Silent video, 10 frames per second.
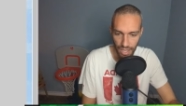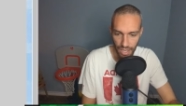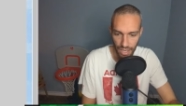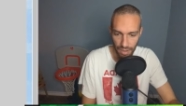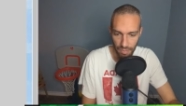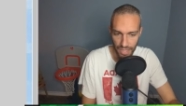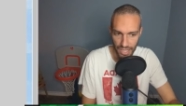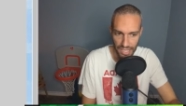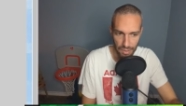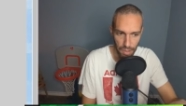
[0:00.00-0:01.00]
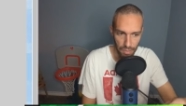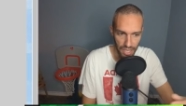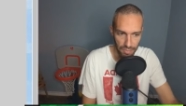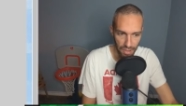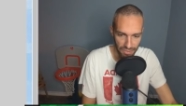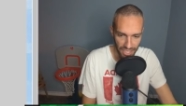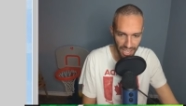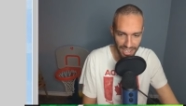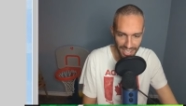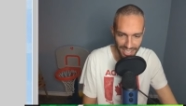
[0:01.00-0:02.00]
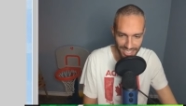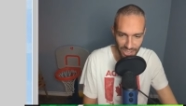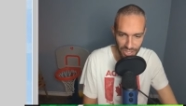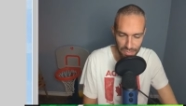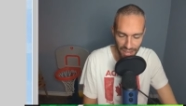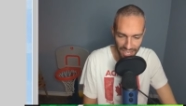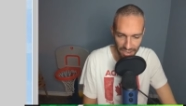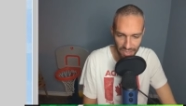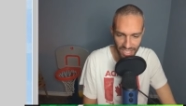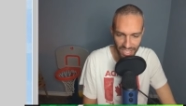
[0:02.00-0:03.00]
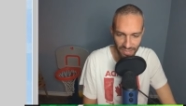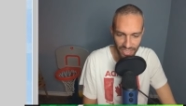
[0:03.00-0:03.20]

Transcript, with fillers: And then Bubble got buffed again. So it's back up there.